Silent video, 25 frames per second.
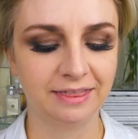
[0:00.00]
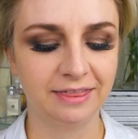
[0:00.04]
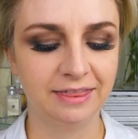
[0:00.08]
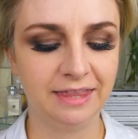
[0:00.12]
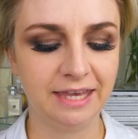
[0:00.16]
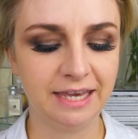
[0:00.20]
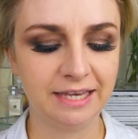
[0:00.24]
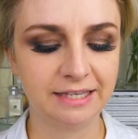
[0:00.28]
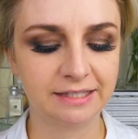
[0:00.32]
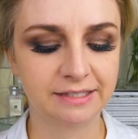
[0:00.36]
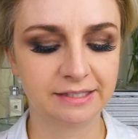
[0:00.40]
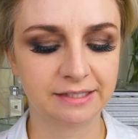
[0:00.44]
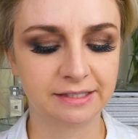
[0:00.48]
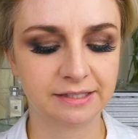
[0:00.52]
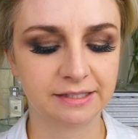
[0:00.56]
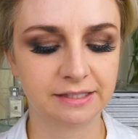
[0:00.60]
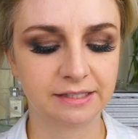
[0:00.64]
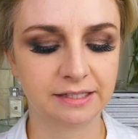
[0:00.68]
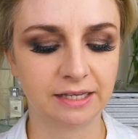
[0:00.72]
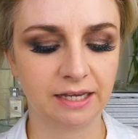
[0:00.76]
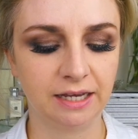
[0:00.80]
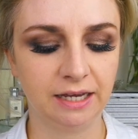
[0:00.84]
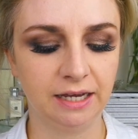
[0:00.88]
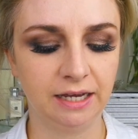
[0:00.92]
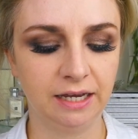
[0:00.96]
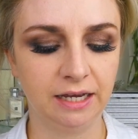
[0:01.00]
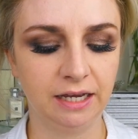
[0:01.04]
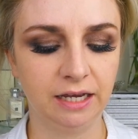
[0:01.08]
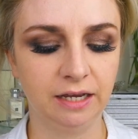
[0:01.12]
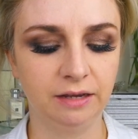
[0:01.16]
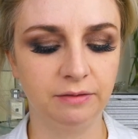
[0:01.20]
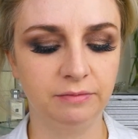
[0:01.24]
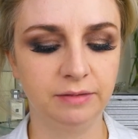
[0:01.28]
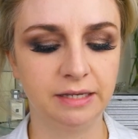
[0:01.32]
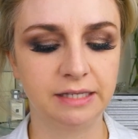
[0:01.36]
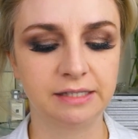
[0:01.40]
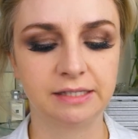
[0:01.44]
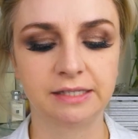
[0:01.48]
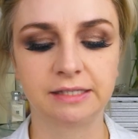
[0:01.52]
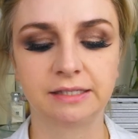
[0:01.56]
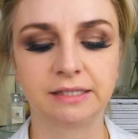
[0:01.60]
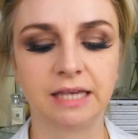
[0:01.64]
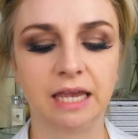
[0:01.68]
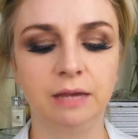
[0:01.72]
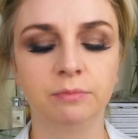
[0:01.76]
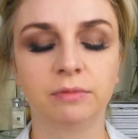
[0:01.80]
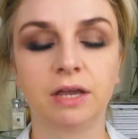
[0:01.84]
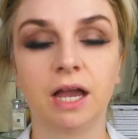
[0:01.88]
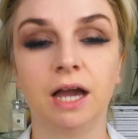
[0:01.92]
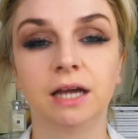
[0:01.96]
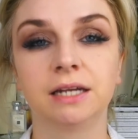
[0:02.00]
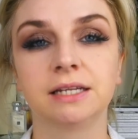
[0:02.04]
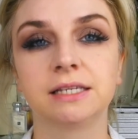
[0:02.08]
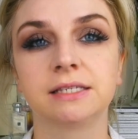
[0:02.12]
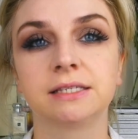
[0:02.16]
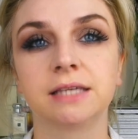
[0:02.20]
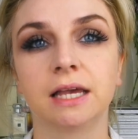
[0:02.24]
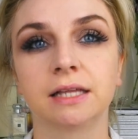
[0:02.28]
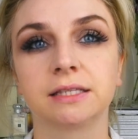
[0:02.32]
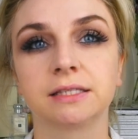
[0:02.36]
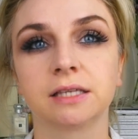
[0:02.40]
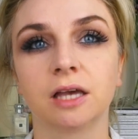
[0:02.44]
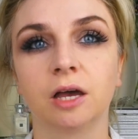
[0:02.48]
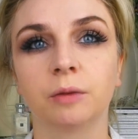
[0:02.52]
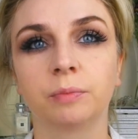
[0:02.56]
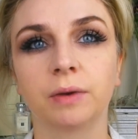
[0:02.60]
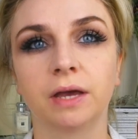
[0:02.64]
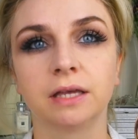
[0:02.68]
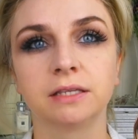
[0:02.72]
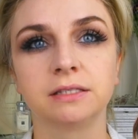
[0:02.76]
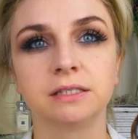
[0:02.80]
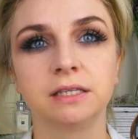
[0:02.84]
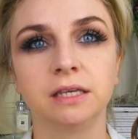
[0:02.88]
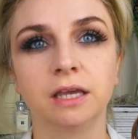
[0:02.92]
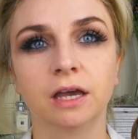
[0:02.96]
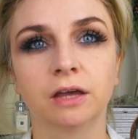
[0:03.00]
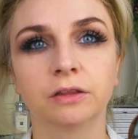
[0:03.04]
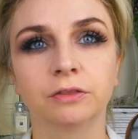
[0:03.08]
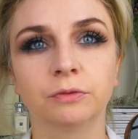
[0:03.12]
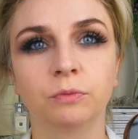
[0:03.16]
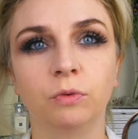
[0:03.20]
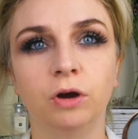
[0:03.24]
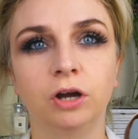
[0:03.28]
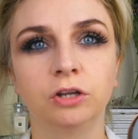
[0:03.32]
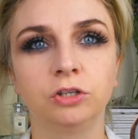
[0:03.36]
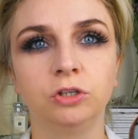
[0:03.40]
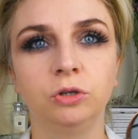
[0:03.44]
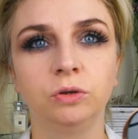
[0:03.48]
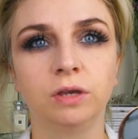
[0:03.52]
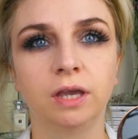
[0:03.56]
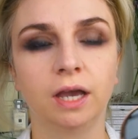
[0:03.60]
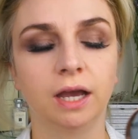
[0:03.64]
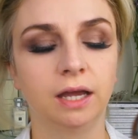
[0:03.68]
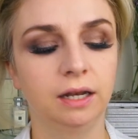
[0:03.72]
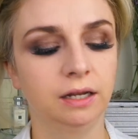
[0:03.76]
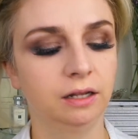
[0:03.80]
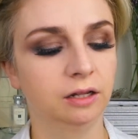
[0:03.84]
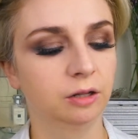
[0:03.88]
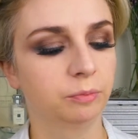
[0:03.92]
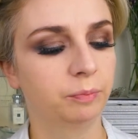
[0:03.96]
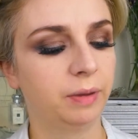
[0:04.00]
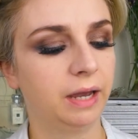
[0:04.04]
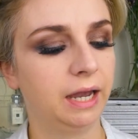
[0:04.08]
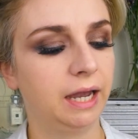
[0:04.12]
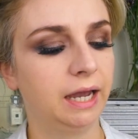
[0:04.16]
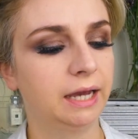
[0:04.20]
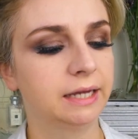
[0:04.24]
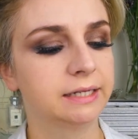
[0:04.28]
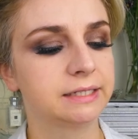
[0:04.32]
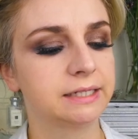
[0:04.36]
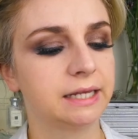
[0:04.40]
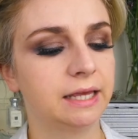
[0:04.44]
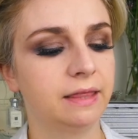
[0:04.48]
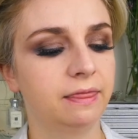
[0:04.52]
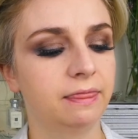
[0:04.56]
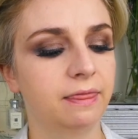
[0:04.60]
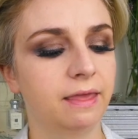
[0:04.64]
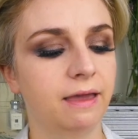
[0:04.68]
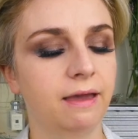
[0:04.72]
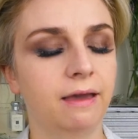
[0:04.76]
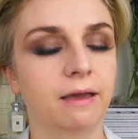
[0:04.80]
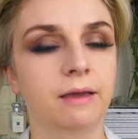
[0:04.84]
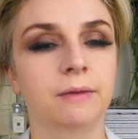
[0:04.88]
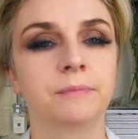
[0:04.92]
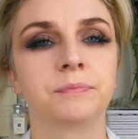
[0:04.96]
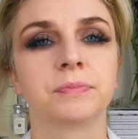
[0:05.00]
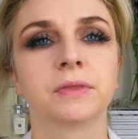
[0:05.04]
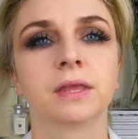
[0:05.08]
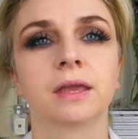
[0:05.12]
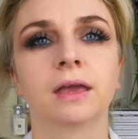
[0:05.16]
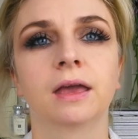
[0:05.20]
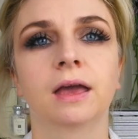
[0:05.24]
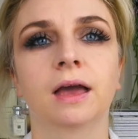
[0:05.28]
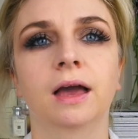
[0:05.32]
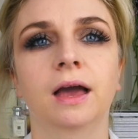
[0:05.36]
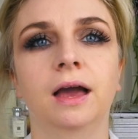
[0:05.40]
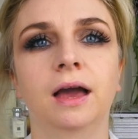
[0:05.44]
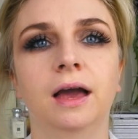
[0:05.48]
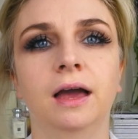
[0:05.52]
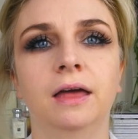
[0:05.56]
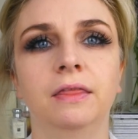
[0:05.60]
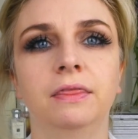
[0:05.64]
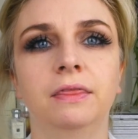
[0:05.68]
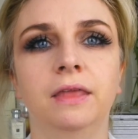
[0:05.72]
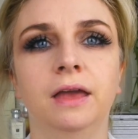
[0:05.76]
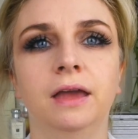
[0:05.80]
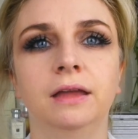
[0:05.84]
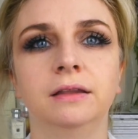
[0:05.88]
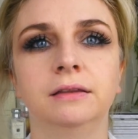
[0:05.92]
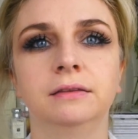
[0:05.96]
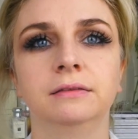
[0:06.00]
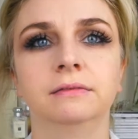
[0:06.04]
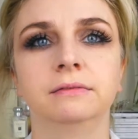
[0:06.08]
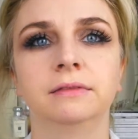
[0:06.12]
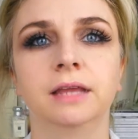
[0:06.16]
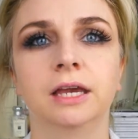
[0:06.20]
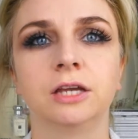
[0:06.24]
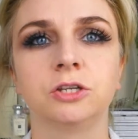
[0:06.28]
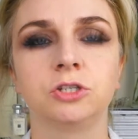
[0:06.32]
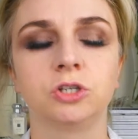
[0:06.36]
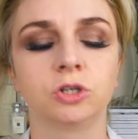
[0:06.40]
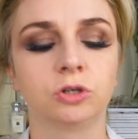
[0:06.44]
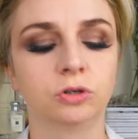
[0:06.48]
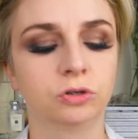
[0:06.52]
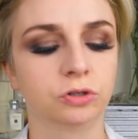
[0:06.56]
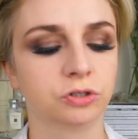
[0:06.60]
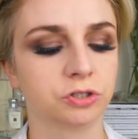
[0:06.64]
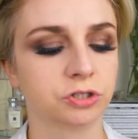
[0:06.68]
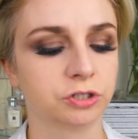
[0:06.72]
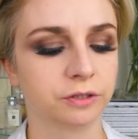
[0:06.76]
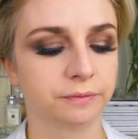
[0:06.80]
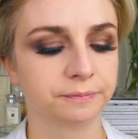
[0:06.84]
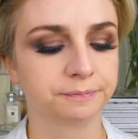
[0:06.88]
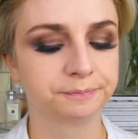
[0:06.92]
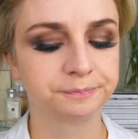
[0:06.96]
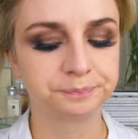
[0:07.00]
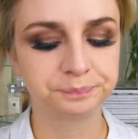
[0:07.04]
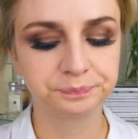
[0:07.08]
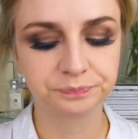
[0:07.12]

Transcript: This is the same kind of setup as the other one. You get a little pad in there, and then there's your cushion.